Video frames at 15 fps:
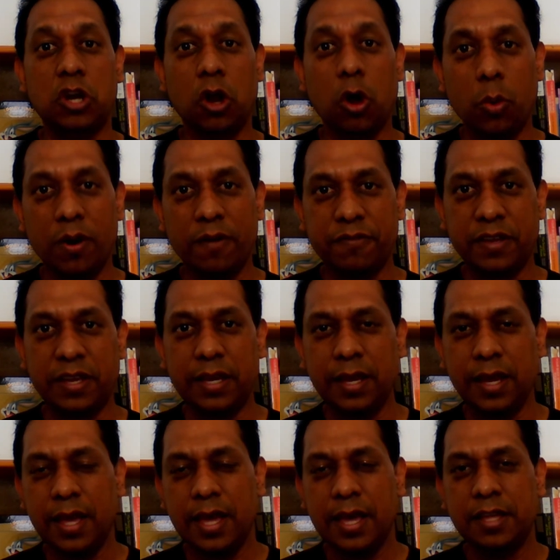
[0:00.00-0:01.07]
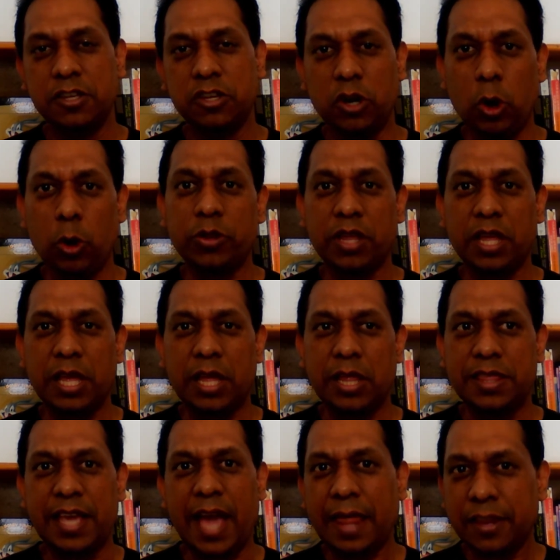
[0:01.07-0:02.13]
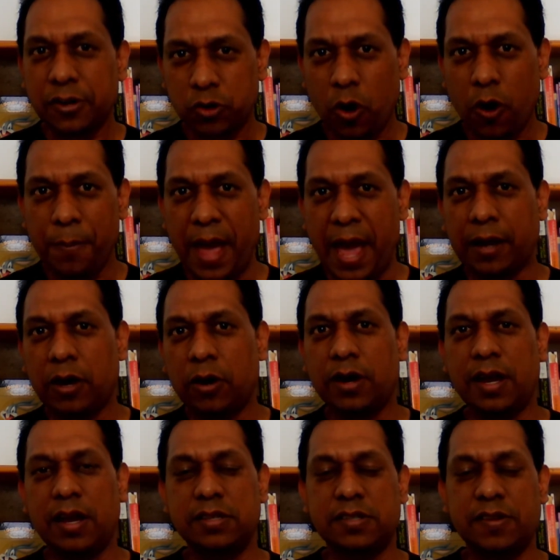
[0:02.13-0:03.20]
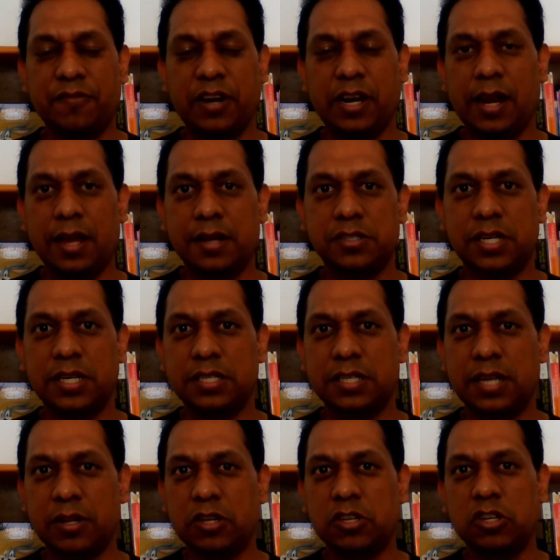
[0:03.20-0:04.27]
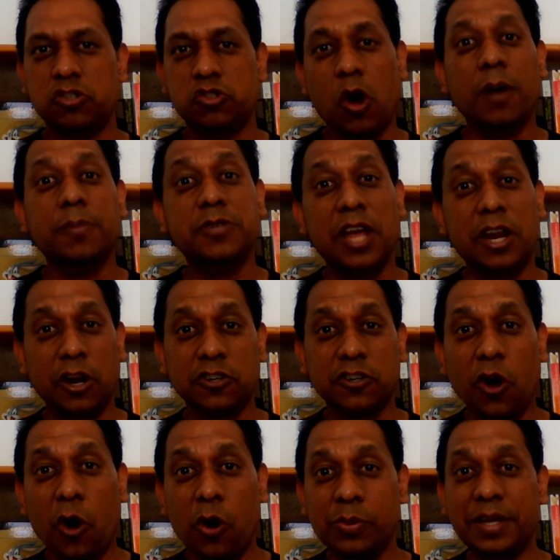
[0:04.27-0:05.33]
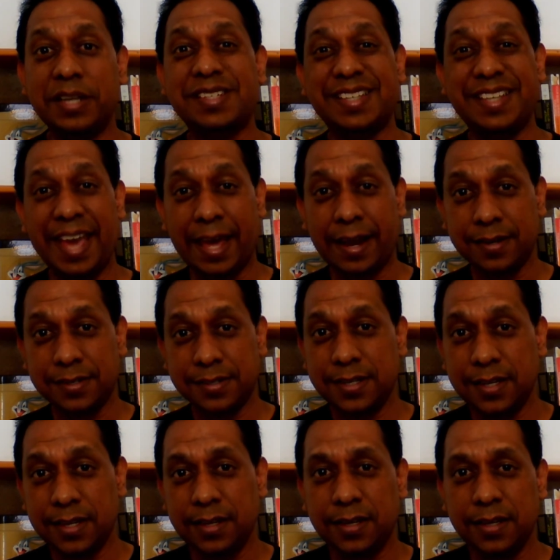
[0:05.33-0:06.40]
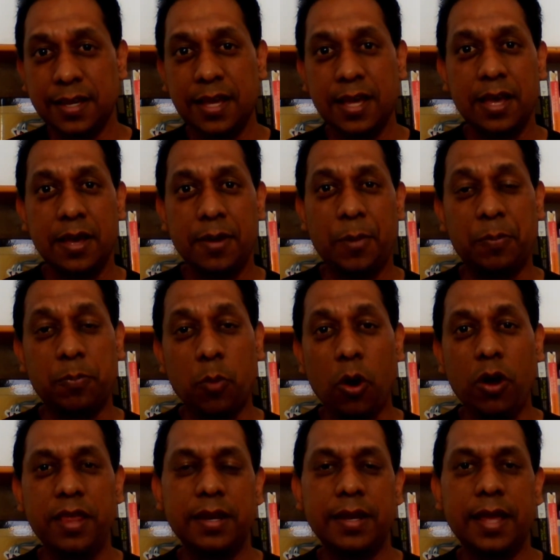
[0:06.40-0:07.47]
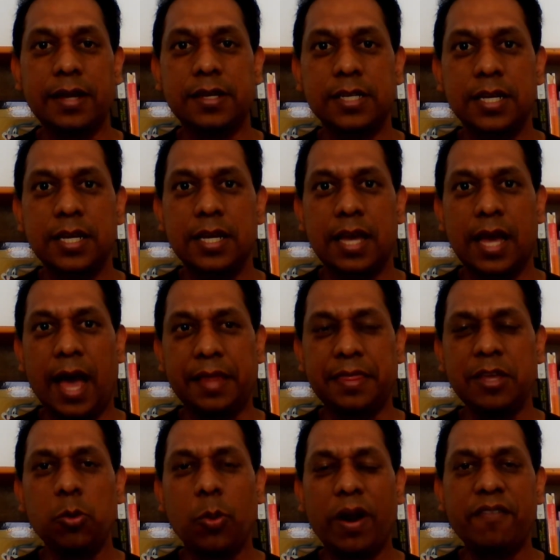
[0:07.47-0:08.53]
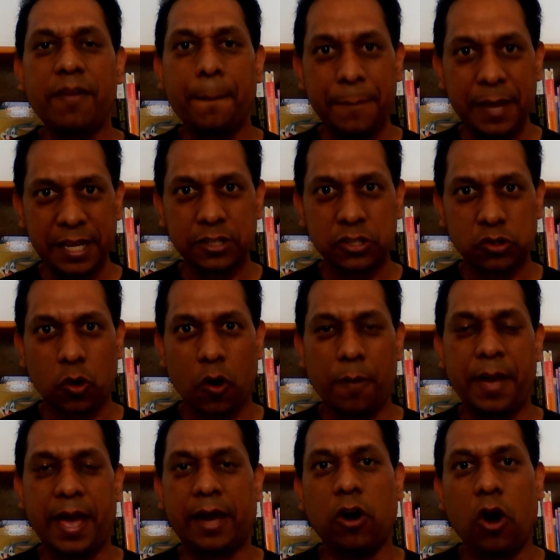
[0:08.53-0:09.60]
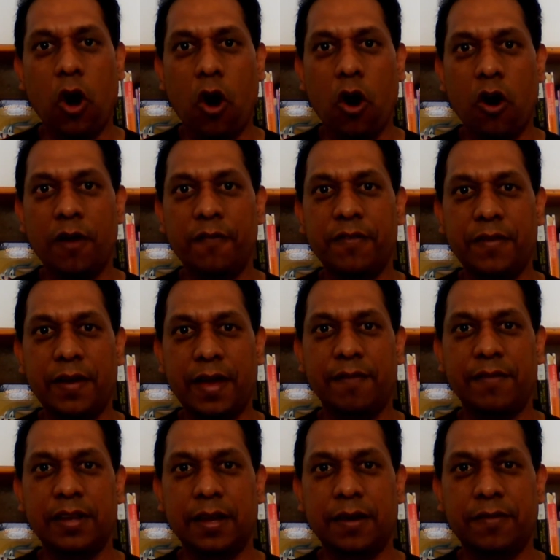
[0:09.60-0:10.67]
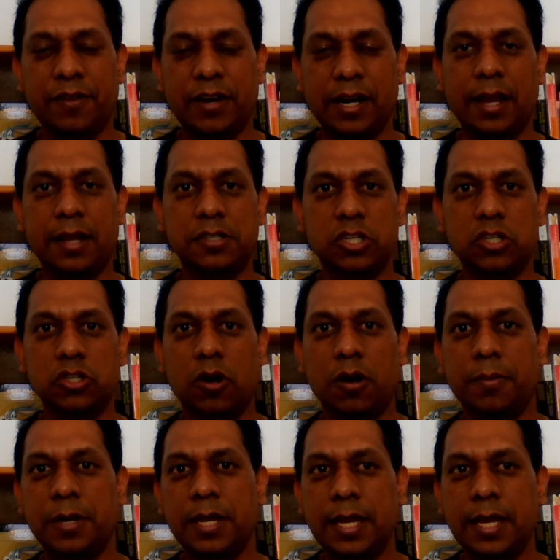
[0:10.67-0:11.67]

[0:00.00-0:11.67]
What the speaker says: lower fee. The other drawback as a freelancer is that the jobs are not always guaranteed. But more than that, I think one of the biggest drawback of having a freelancing job